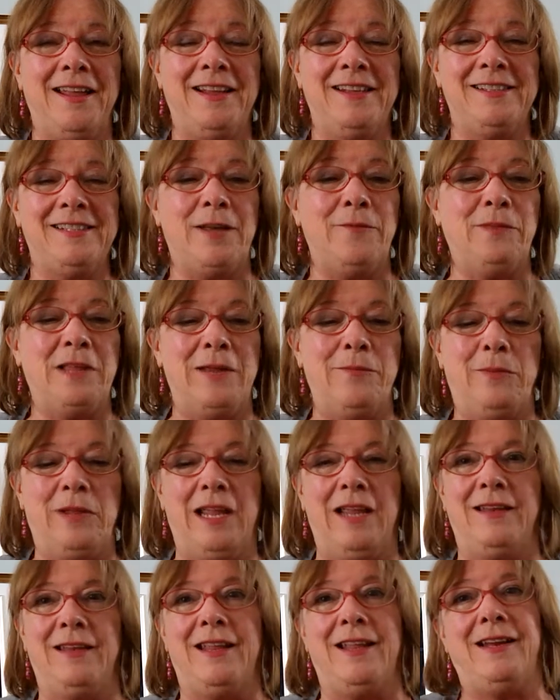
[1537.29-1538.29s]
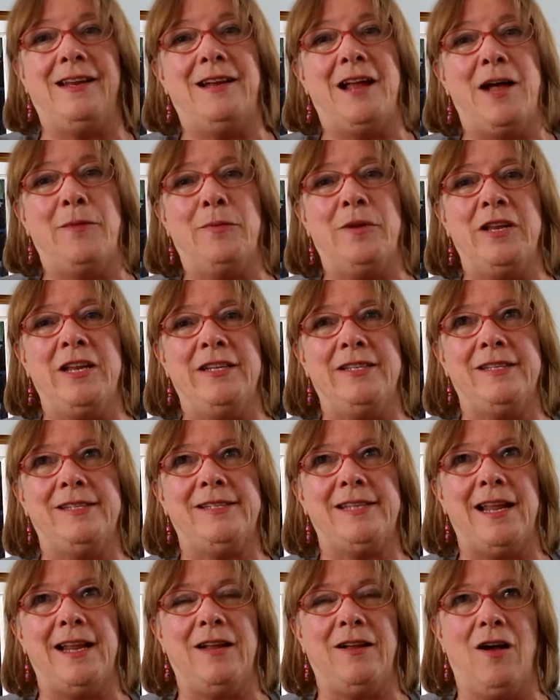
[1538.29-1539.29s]
something being knitted up and you just
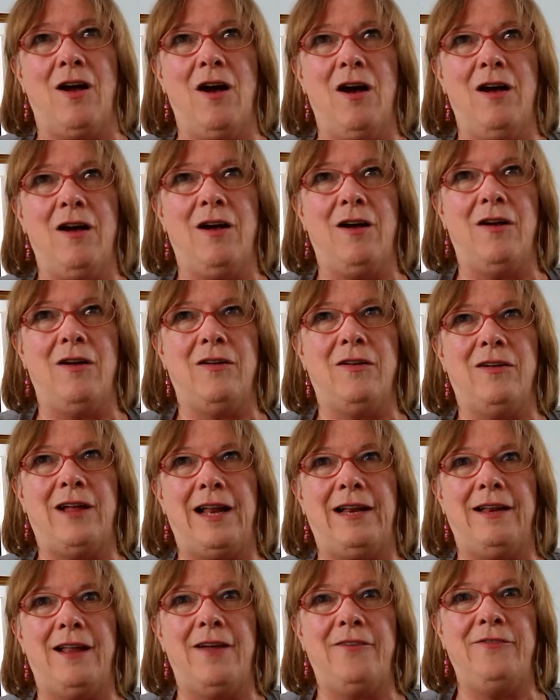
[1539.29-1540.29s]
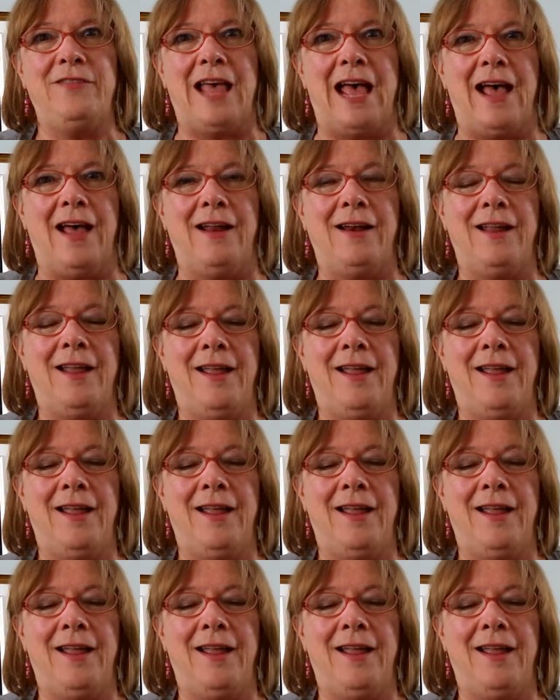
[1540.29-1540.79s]
think, oh, I love that,